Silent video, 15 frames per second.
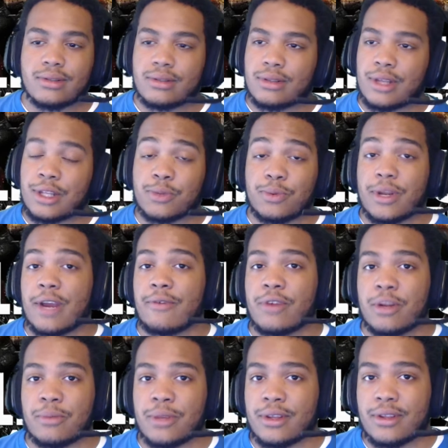whatever to
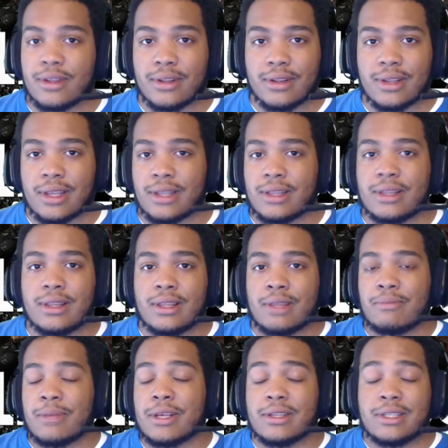me. It
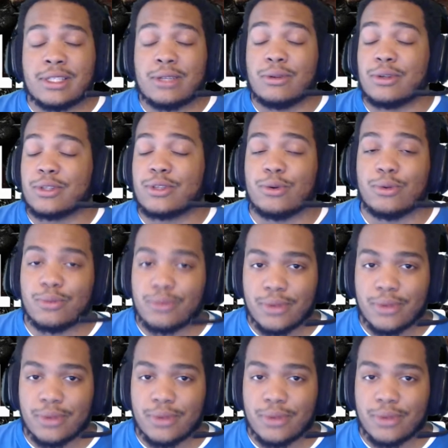still looks cool.